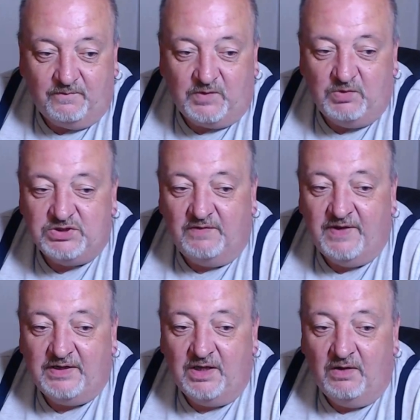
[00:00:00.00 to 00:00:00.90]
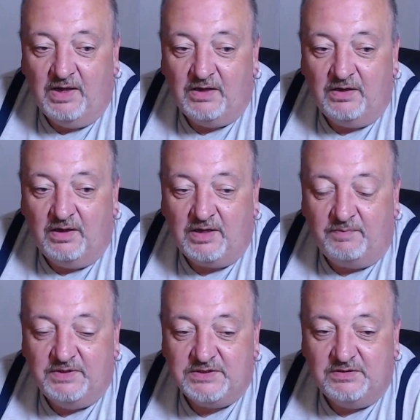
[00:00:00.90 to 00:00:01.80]
which I've had to go at a
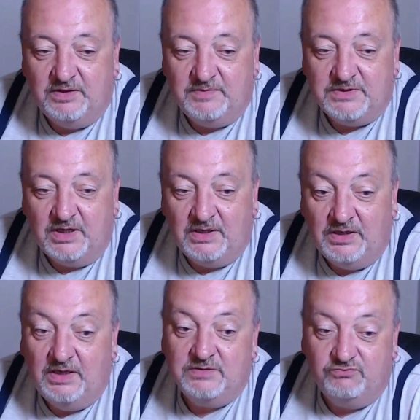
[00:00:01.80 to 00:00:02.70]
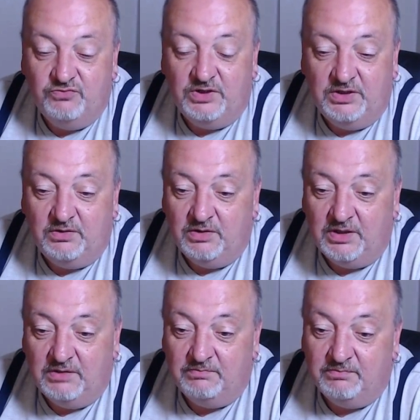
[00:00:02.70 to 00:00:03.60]
couple of times, and it is really good
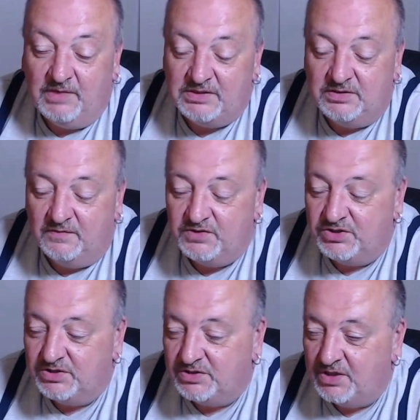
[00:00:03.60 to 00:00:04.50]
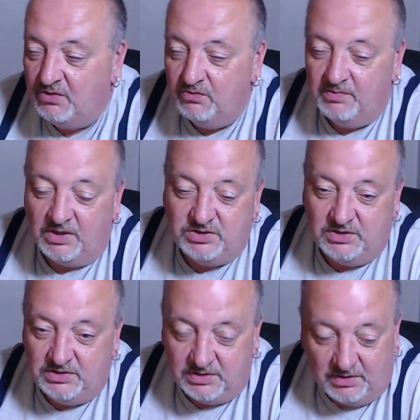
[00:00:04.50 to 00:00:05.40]
and it makes life so much
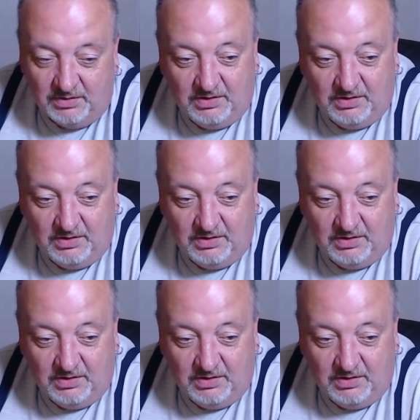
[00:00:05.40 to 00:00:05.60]
easier.